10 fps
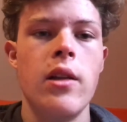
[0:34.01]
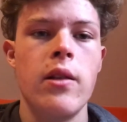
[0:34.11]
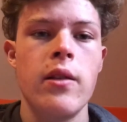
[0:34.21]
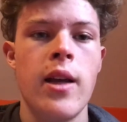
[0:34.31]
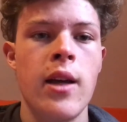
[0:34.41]

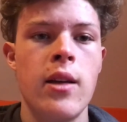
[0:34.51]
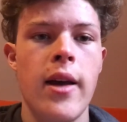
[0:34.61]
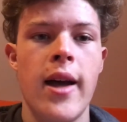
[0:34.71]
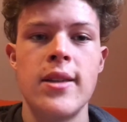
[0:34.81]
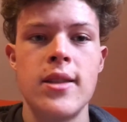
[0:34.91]
Like I
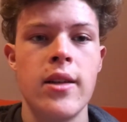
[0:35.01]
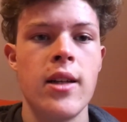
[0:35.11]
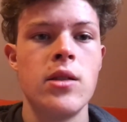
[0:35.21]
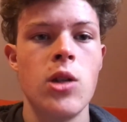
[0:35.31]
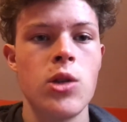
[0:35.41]
still had
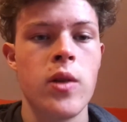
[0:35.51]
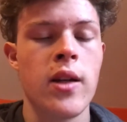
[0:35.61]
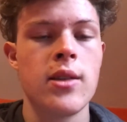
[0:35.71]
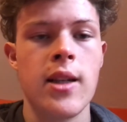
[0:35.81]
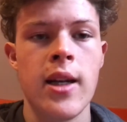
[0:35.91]
social
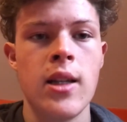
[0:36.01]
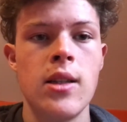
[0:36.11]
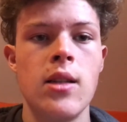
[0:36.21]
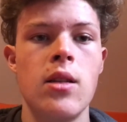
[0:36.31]
anxiety.